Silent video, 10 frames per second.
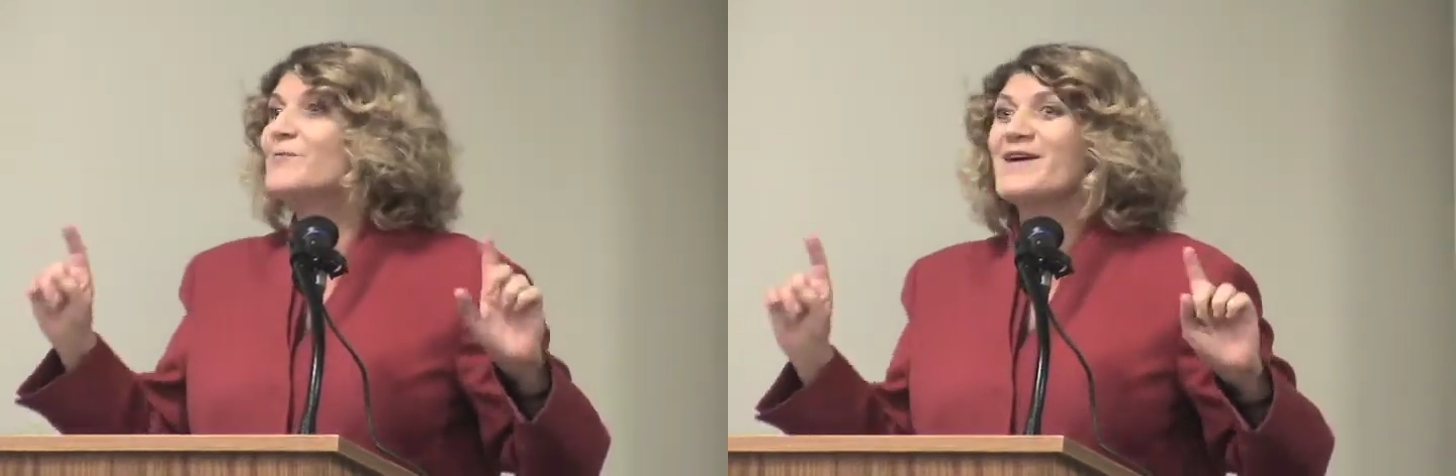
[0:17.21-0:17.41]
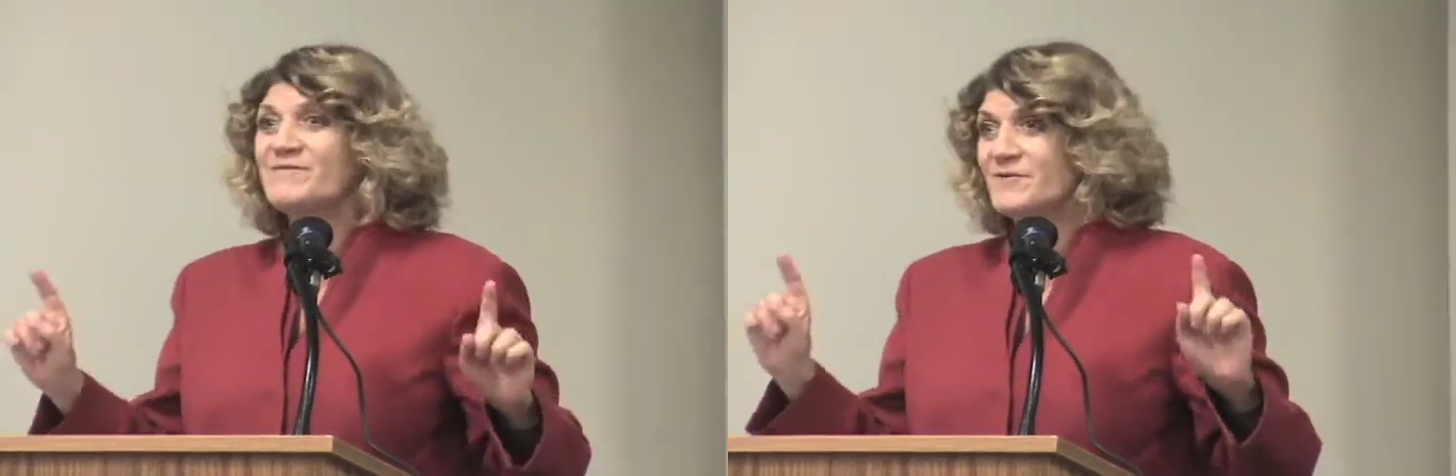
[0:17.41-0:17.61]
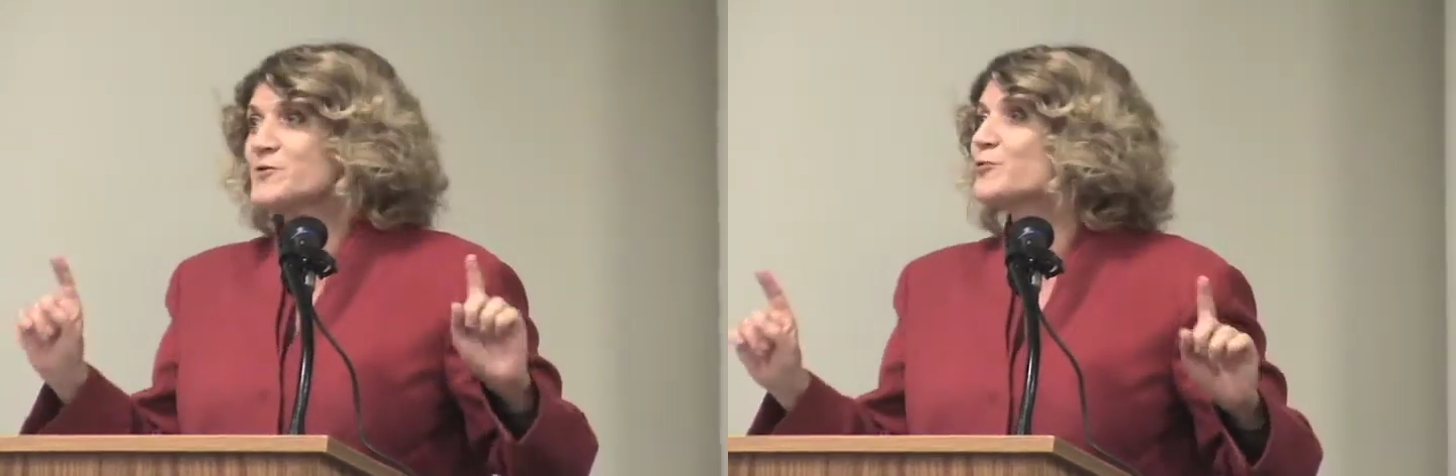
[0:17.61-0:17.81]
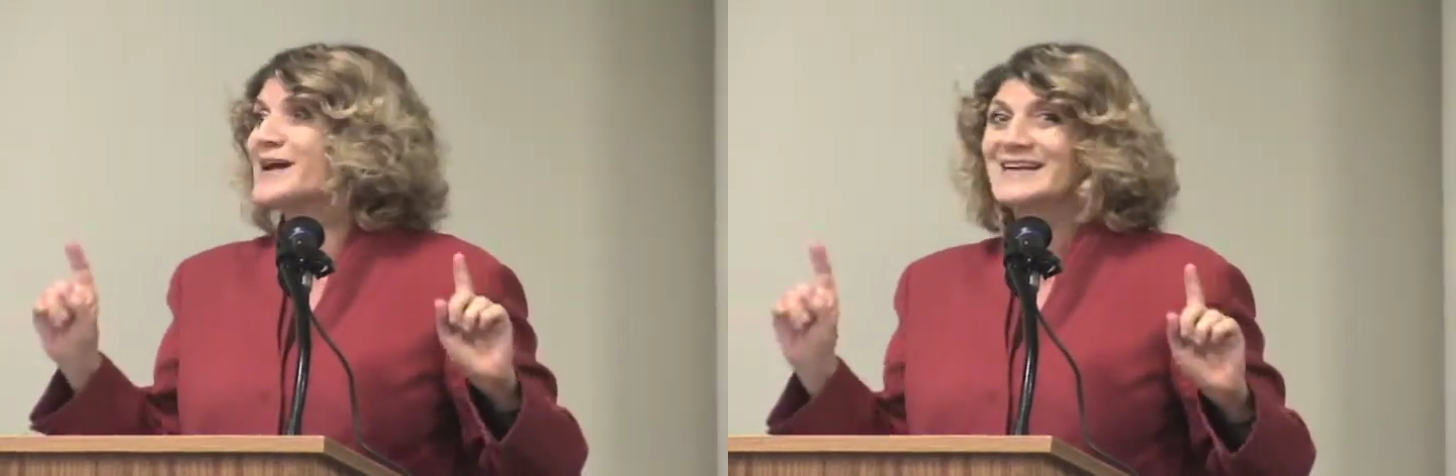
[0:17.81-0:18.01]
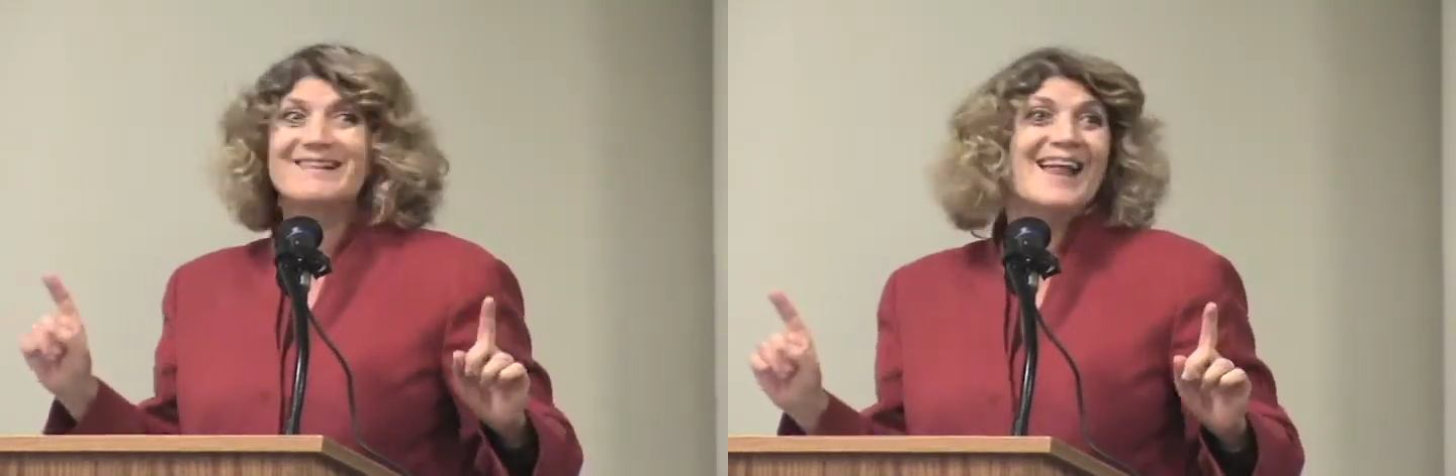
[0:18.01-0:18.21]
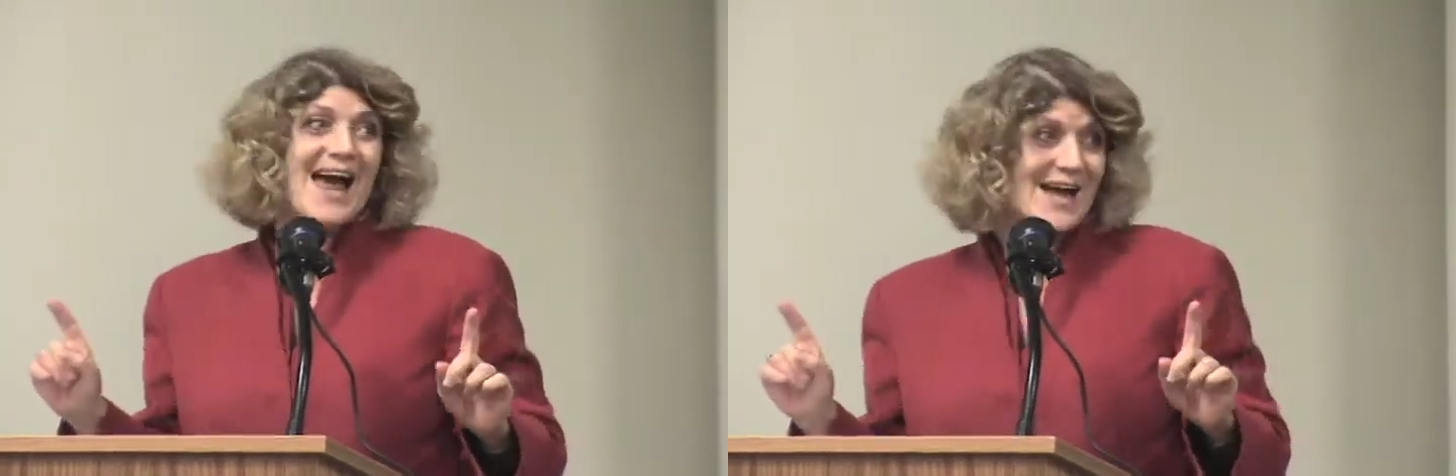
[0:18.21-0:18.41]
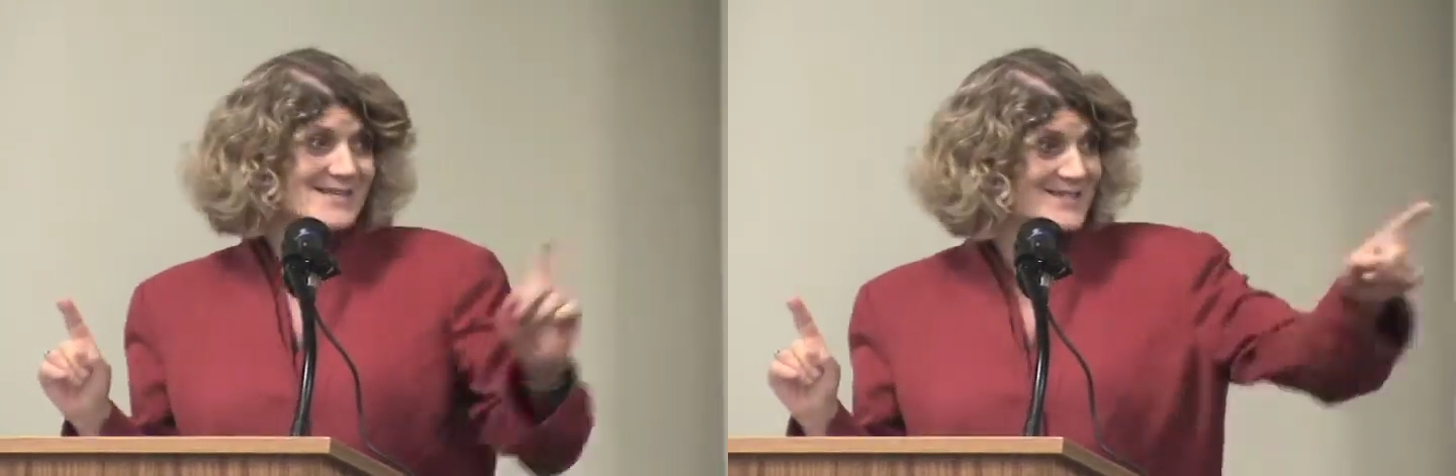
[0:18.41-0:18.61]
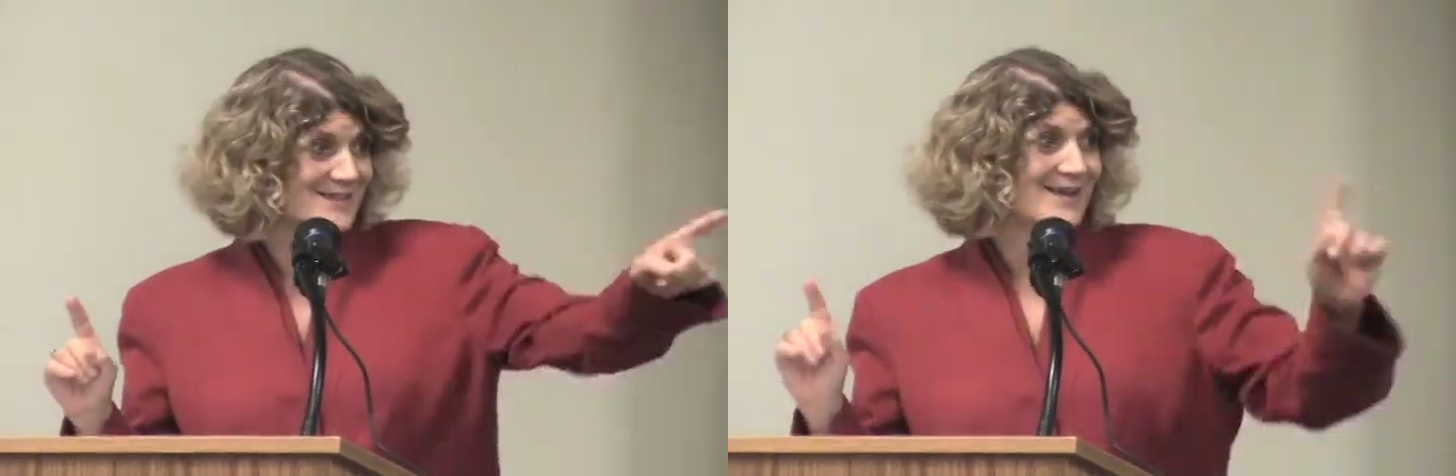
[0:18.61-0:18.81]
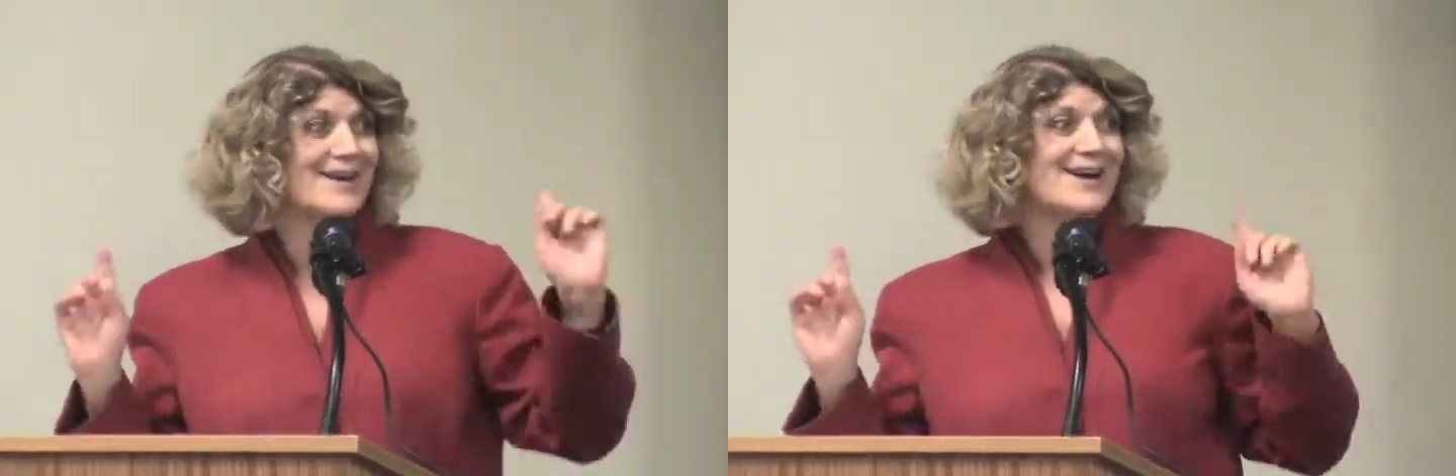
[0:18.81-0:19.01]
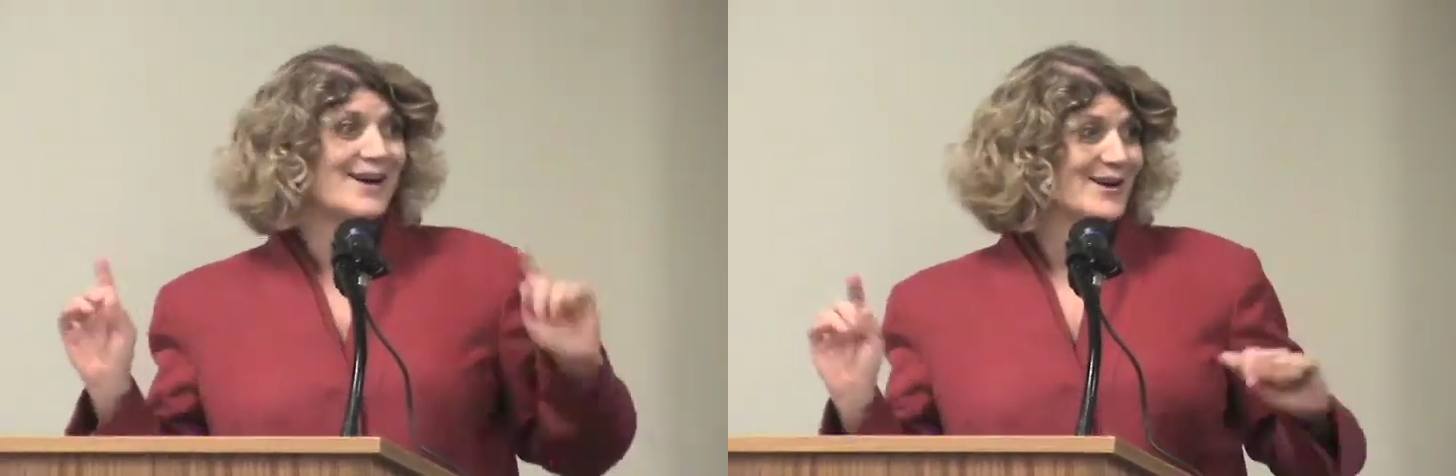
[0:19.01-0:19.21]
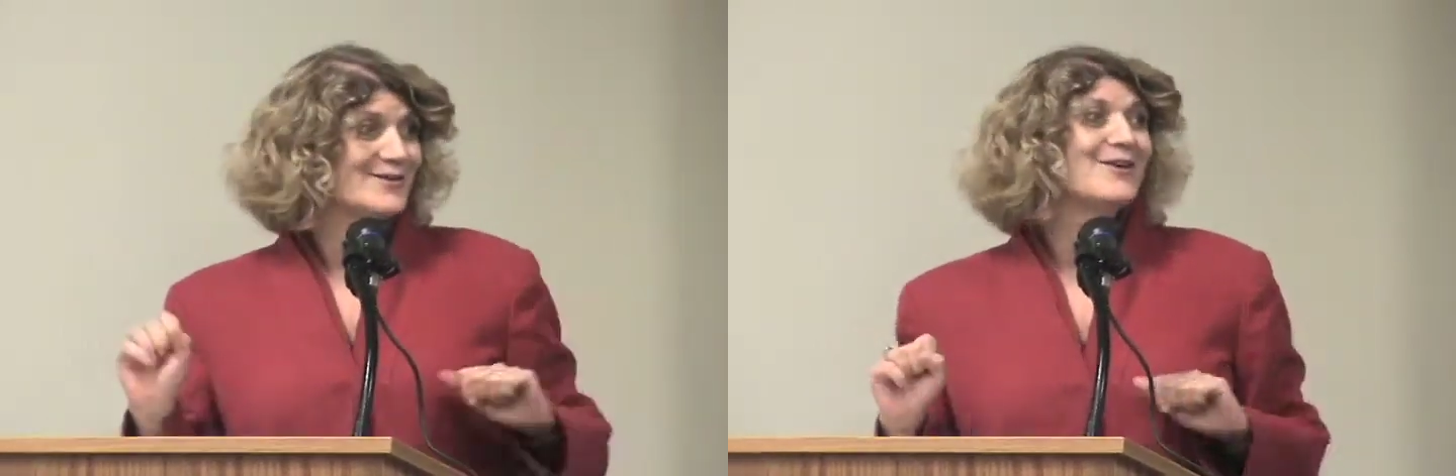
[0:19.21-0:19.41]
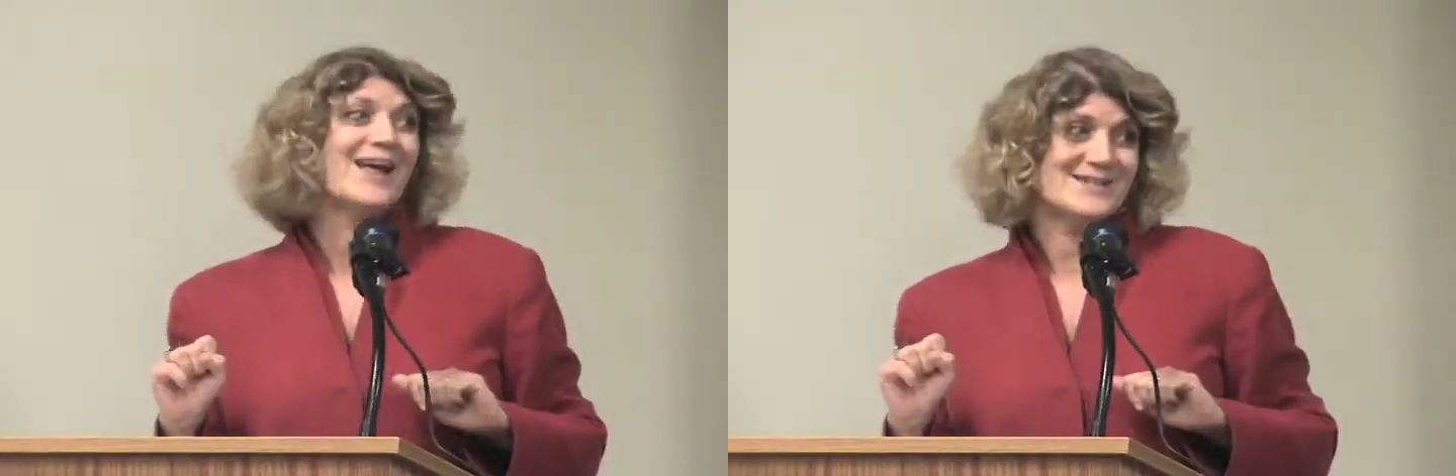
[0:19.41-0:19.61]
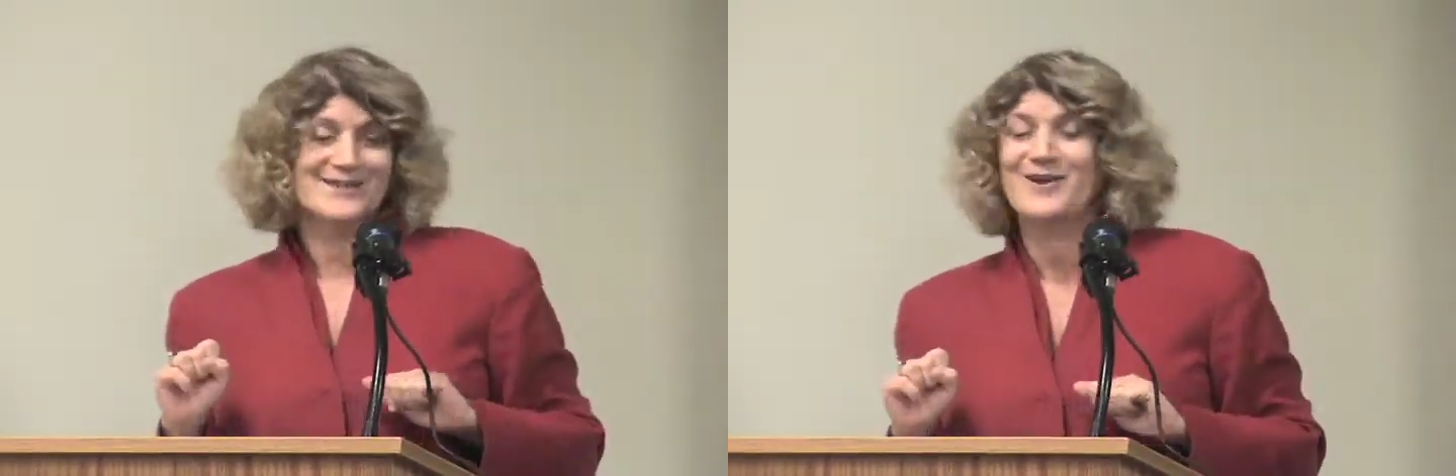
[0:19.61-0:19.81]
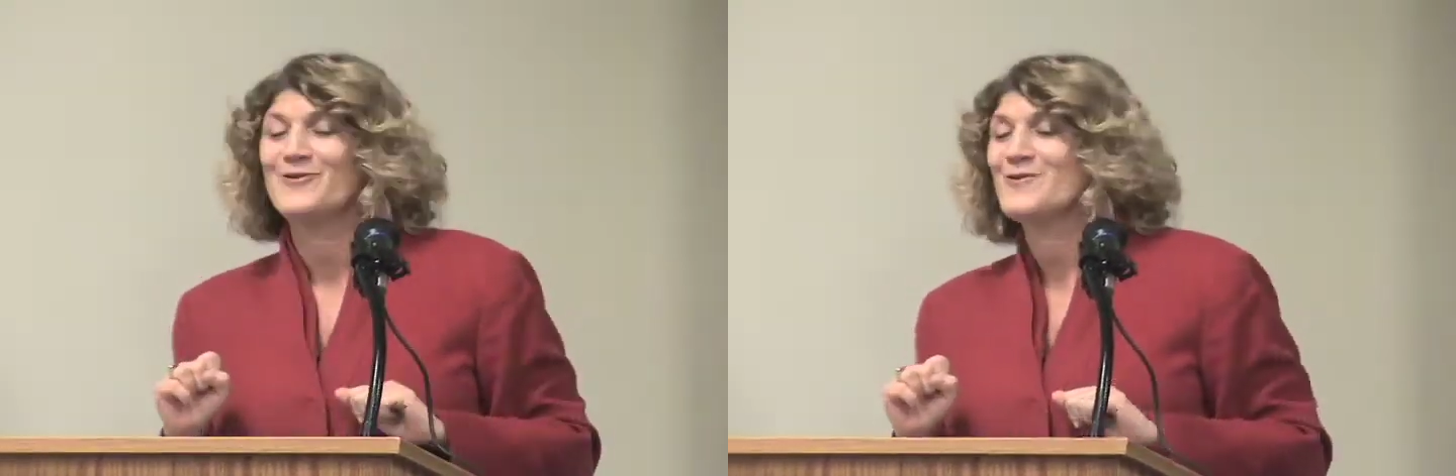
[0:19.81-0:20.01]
my 5th grade class. So that's another